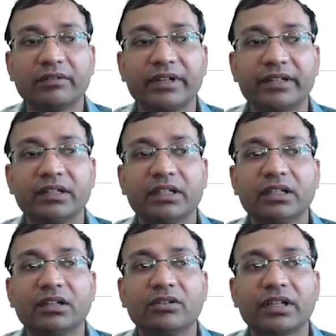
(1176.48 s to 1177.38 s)
double of it.
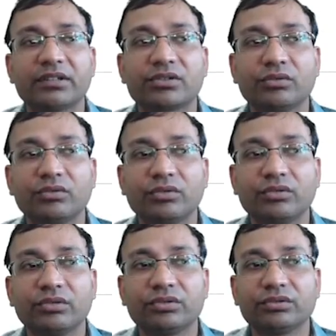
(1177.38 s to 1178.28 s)
Okay,
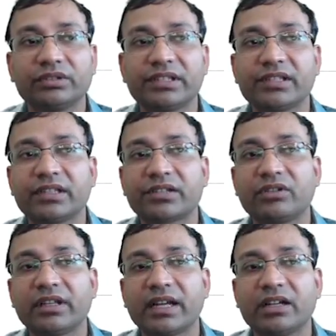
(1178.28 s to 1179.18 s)
so this
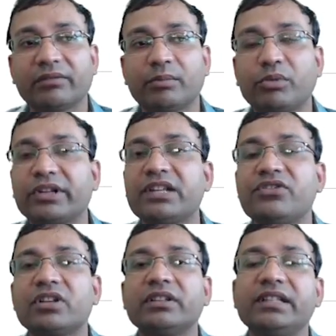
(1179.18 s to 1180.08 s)
is actually kind of a
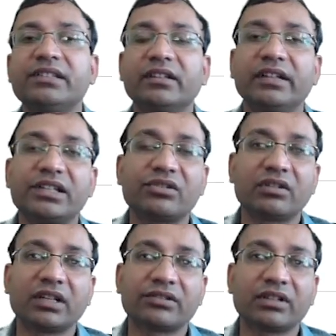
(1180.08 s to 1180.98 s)
potential these
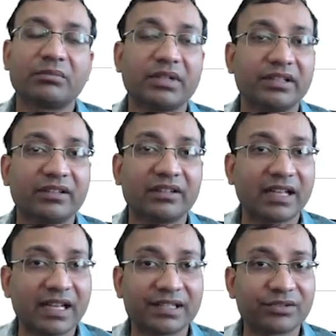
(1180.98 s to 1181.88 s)
natural actually
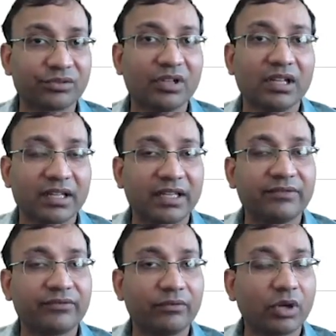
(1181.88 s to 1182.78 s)
material has. So
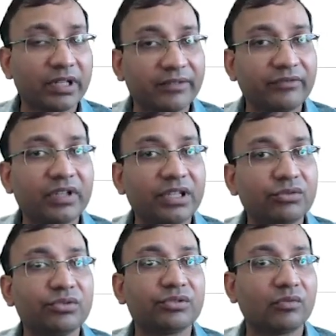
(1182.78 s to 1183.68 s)
if what if
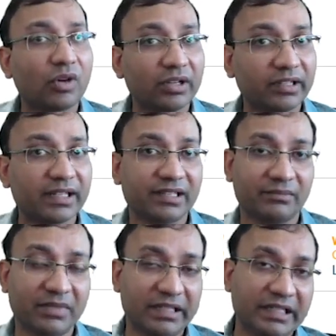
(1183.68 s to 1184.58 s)
we use water
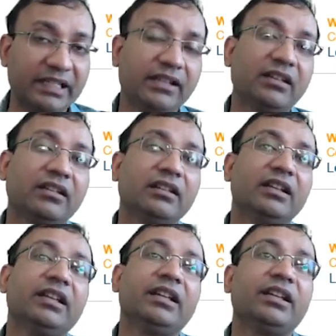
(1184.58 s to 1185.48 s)
as a
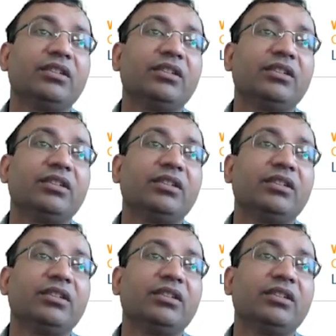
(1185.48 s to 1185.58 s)
material,